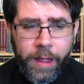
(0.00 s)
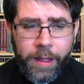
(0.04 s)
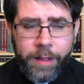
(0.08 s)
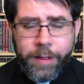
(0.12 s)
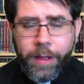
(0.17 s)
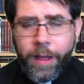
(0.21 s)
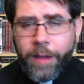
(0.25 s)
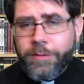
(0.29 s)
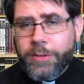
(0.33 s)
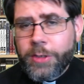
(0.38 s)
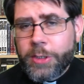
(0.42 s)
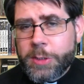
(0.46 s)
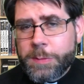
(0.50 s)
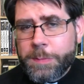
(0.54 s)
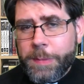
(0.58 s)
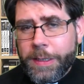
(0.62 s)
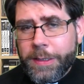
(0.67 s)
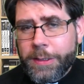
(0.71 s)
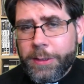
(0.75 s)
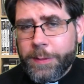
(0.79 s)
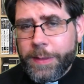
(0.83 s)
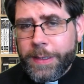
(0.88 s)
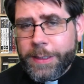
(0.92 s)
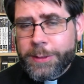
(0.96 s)
I've just
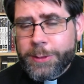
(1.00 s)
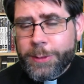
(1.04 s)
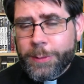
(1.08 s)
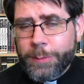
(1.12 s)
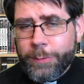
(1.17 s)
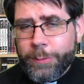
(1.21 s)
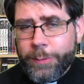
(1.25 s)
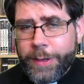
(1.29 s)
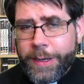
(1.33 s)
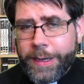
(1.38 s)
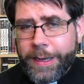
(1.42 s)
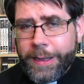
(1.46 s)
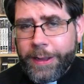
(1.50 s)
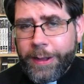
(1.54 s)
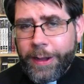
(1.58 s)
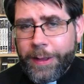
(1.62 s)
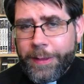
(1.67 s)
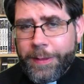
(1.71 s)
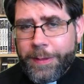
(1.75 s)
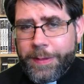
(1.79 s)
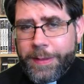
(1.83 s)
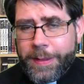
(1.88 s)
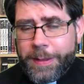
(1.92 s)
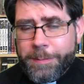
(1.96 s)
been doing some reading
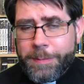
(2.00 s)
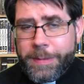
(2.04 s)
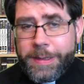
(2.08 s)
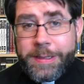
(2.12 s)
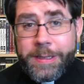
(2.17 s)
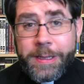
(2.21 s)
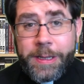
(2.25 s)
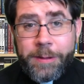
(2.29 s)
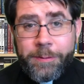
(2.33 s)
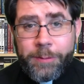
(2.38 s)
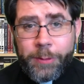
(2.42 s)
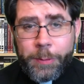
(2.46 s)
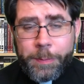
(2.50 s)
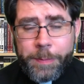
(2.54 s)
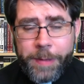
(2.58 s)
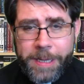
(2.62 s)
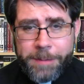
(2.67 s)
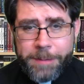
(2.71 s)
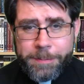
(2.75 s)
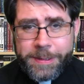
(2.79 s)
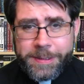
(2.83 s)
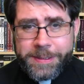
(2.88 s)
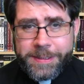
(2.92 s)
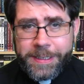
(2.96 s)
on the medieval
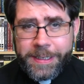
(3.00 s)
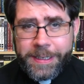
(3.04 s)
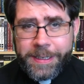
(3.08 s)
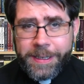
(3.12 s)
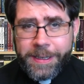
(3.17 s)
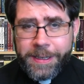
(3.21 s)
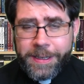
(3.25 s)
papacy,